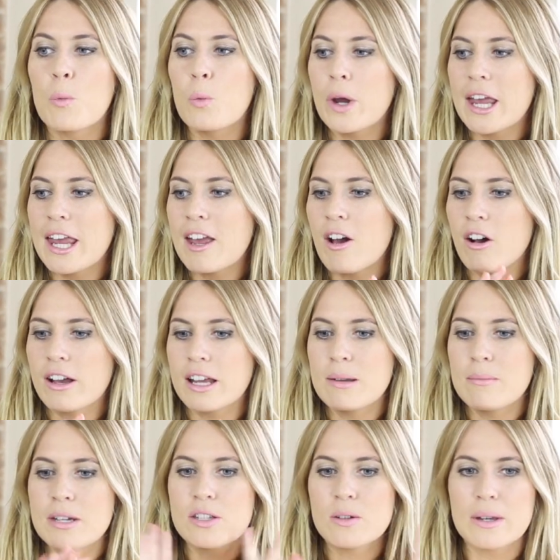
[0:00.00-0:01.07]
We are going
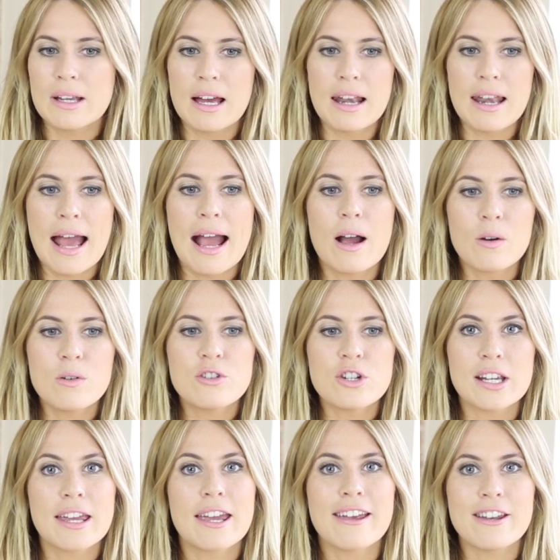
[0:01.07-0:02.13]
to be doing a lounge,
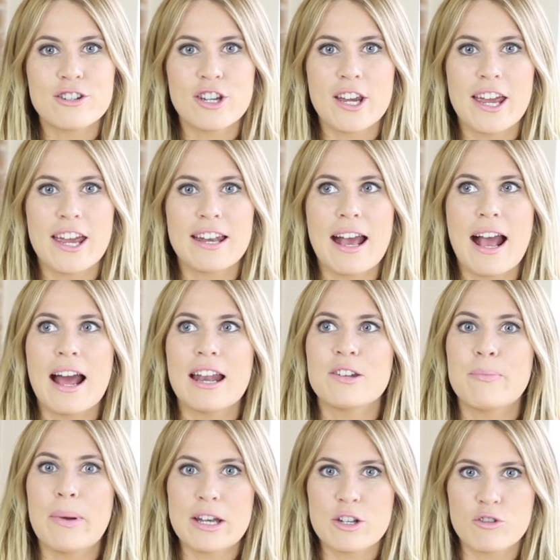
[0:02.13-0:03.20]
a kitchen
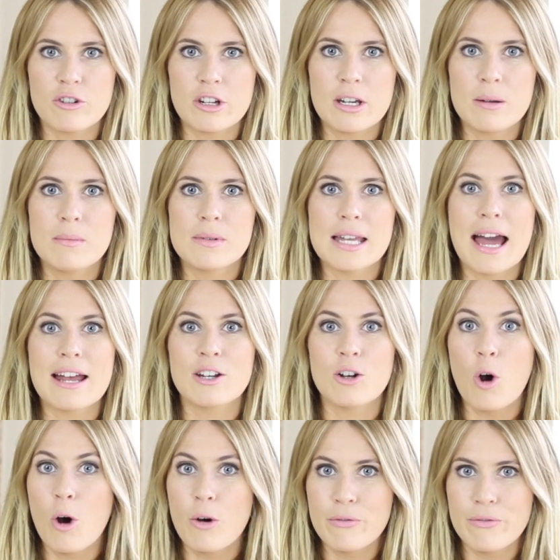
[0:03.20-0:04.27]
and bedrooms and an
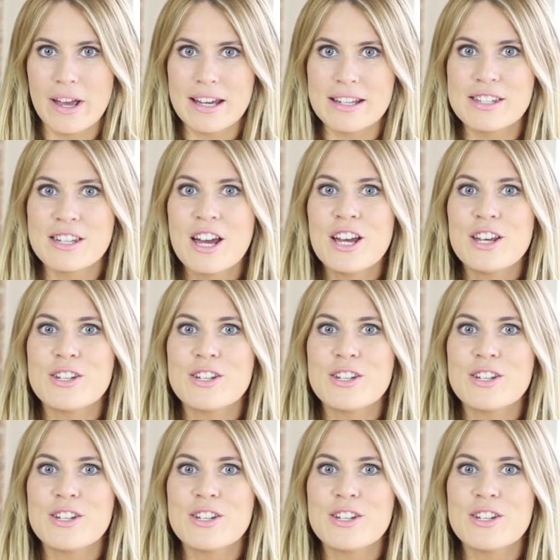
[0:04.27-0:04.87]
office.